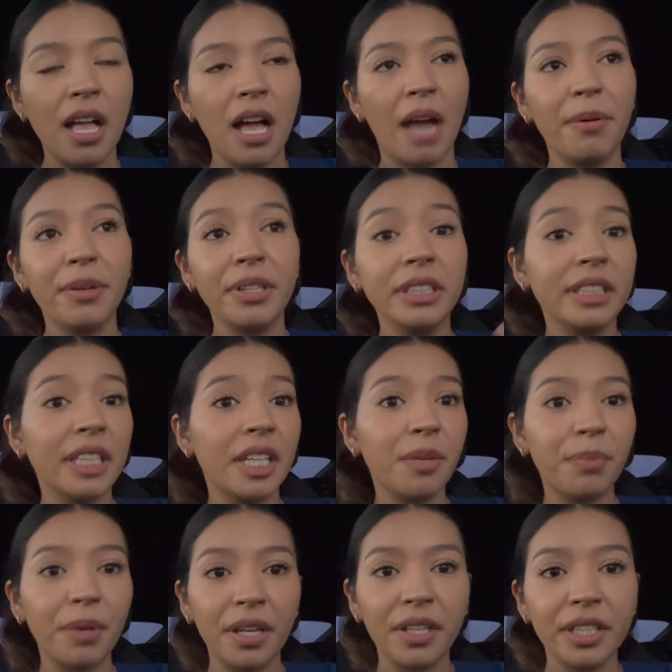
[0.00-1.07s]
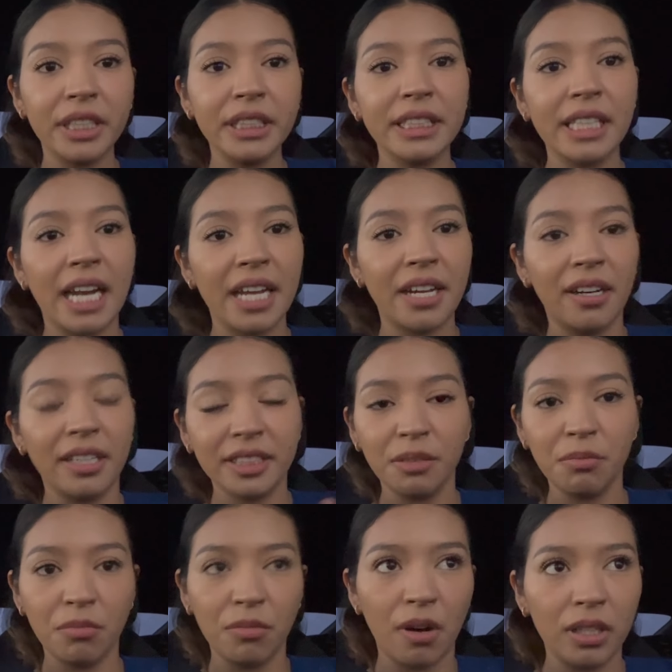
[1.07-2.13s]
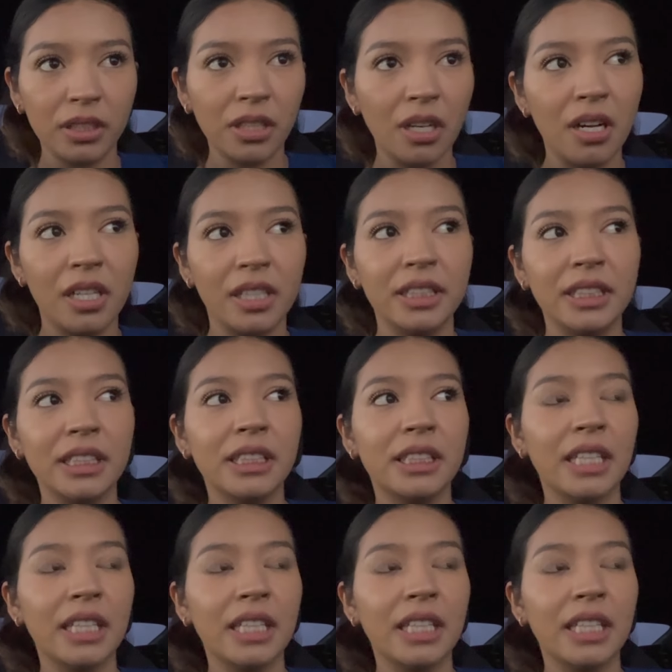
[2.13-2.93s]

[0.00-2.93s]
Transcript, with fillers: I went to Stater Brothers and I got some wontons